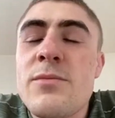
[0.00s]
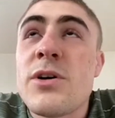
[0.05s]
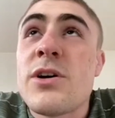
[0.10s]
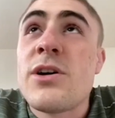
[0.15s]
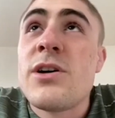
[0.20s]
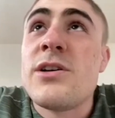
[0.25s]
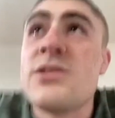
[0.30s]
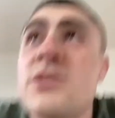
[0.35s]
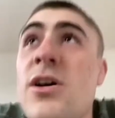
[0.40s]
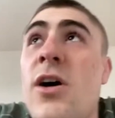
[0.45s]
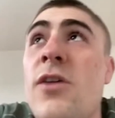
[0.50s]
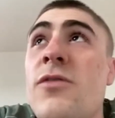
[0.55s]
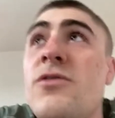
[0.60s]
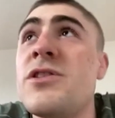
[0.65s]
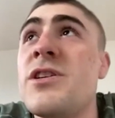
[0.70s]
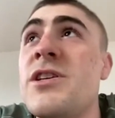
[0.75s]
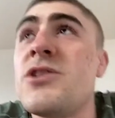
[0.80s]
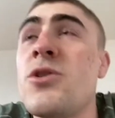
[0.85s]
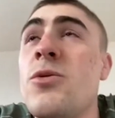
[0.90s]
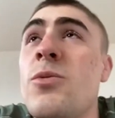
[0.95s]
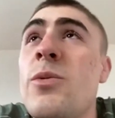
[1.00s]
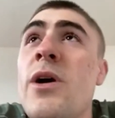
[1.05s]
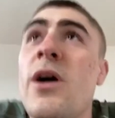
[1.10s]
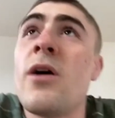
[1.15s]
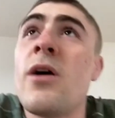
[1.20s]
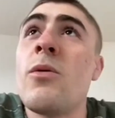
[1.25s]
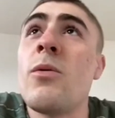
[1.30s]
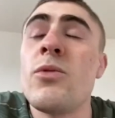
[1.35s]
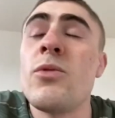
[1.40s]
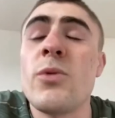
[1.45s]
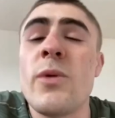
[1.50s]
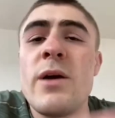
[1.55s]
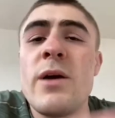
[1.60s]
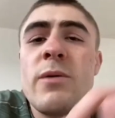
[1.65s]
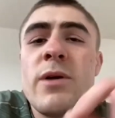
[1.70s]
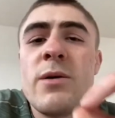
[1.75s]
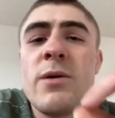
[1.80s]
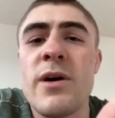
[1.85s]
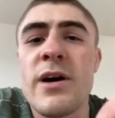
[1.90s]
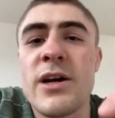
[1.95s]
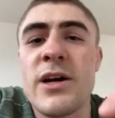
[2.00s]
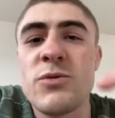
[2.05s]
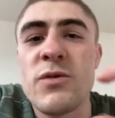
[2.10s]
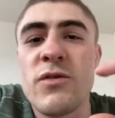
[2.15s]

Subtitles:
because obviously, the way we work is